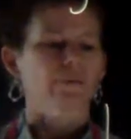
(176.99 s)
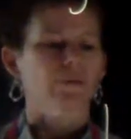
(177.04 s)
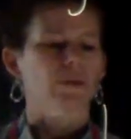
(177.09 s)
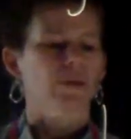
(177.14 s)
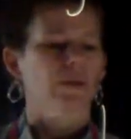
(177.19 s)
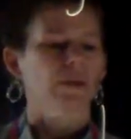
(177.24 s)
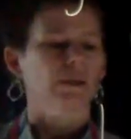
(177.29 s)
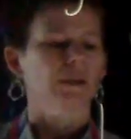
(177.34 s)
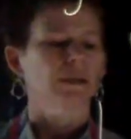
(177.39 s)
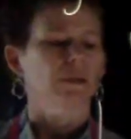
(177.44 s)
So
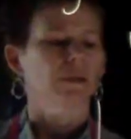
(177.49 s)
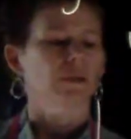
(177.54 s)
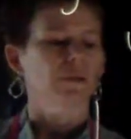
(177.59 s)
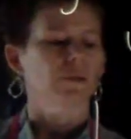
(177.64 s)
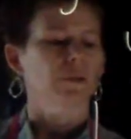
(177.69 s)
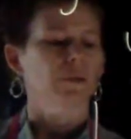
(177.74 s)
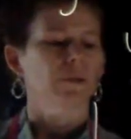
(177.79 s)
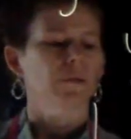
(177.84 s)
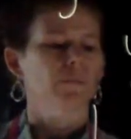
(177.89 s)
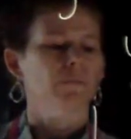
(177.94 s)
I'm going to go
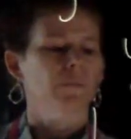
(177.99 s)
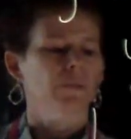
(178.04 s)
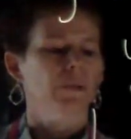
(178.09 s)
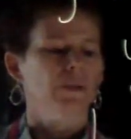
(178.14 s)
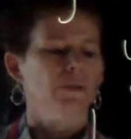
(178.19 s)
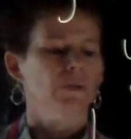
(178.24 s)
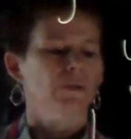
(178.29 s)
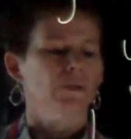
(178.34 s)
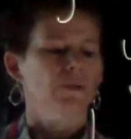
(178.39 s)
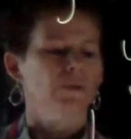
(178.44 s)
to
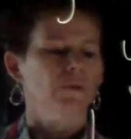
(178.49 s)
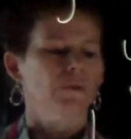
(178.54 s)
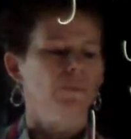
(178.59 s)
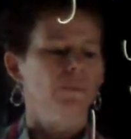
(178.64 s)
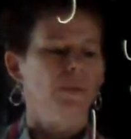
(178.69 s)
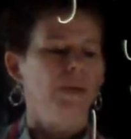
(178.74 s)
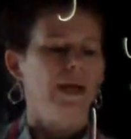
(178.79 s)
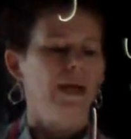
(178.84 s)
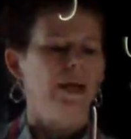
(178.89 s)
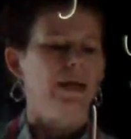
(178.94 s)
2
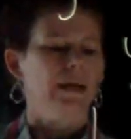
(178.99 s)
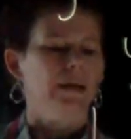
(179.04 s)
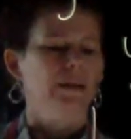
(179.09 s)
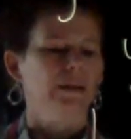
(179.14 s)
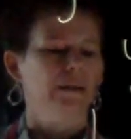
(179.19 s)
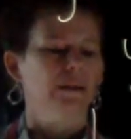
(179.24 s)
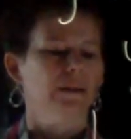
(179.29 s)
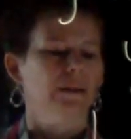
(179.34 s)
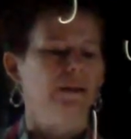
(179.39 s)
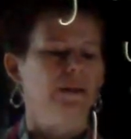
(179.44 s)
pi,
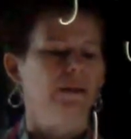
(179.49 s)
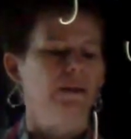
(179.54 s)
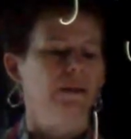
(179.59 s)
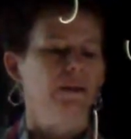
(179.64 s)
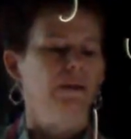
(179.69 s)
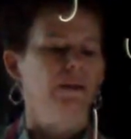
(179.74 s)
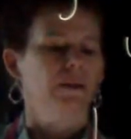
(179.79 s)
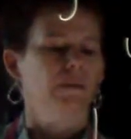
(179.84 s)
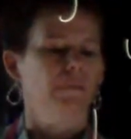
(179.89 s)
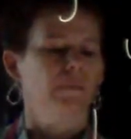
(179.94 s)

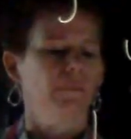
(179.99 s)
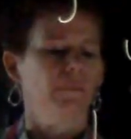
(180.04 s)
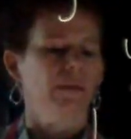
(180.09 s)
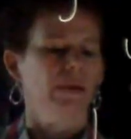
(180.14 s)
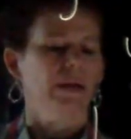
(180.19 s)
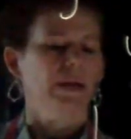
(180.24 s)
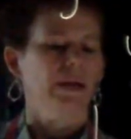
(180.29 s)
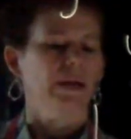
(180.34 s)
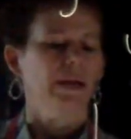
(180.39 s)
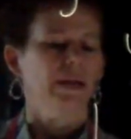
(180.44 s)

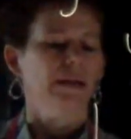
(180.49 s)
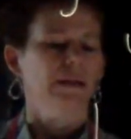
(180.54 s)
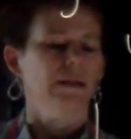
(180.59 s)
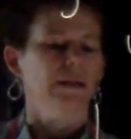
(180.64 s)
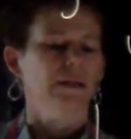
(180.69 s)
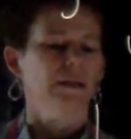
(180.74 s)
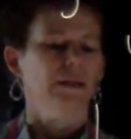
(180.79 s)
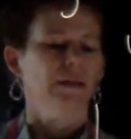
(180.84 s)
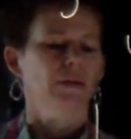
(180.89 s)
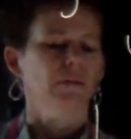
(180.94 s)
pi,
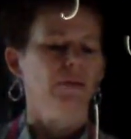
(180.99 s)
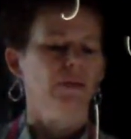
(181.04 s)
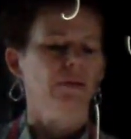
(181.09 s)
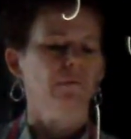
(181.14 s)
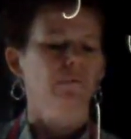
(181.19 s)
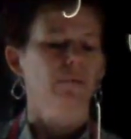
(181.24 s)
and here we have